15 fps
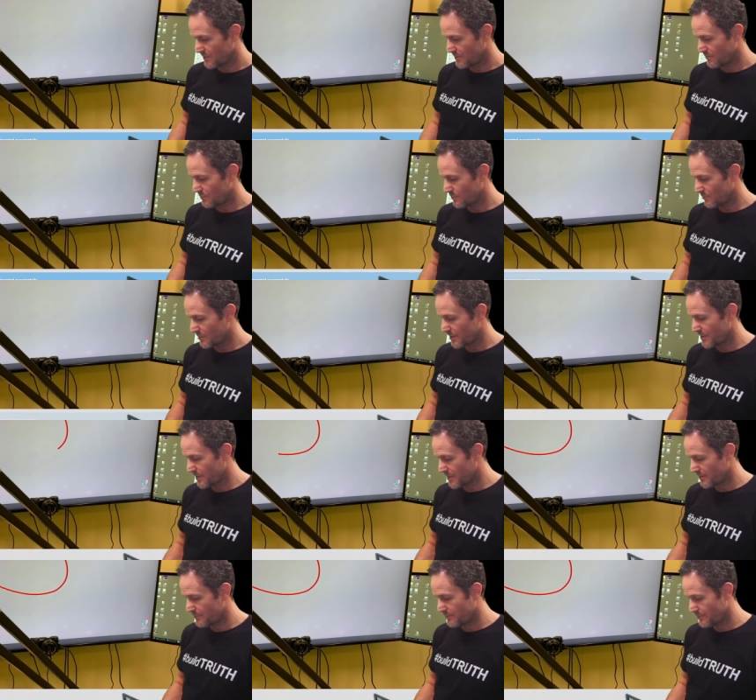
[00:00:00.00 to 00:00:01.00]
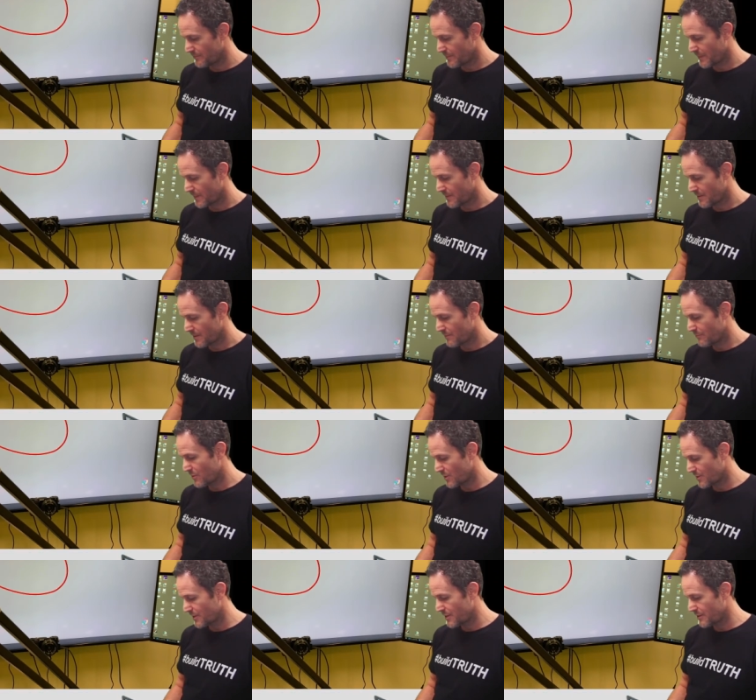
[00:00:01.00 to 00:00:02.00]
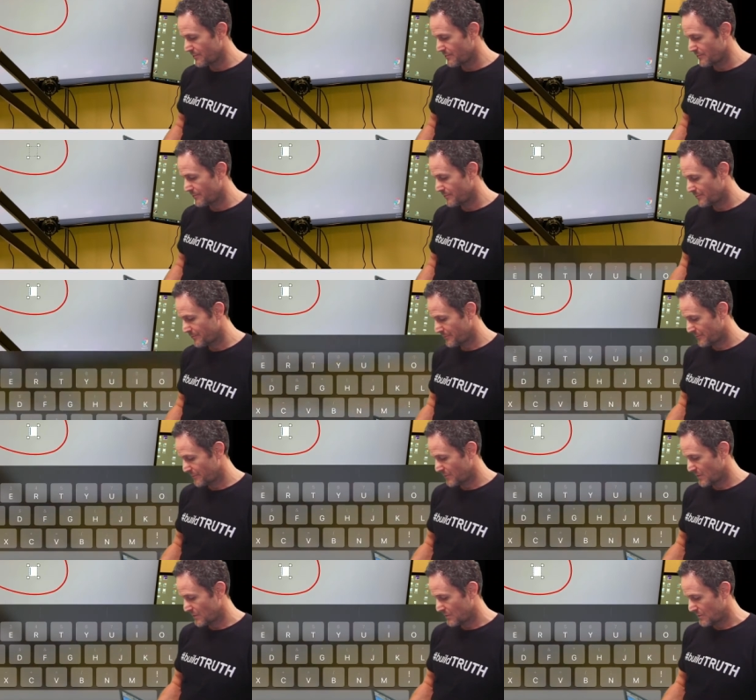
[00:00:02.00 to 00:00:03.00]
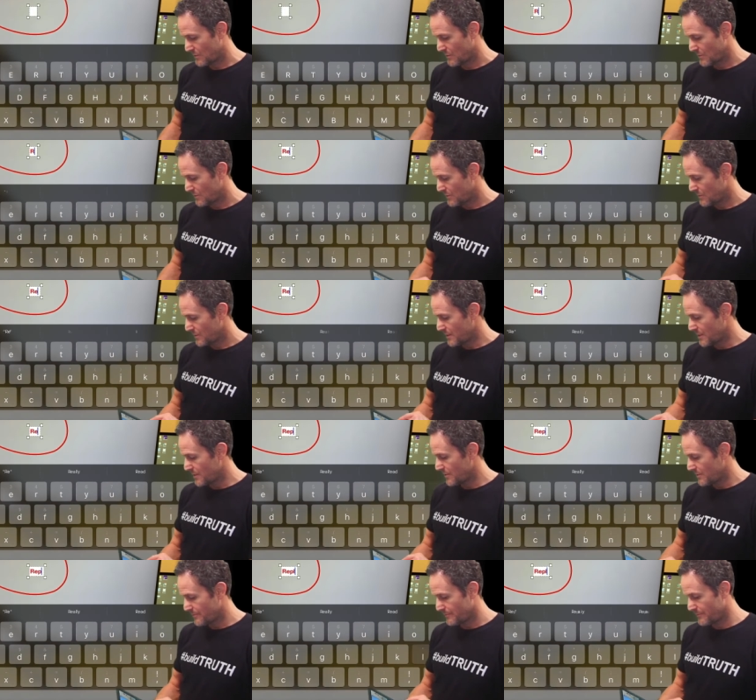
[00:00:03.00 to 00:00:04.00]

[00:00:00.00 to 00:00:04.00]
we'll write it up, mark it up. Now,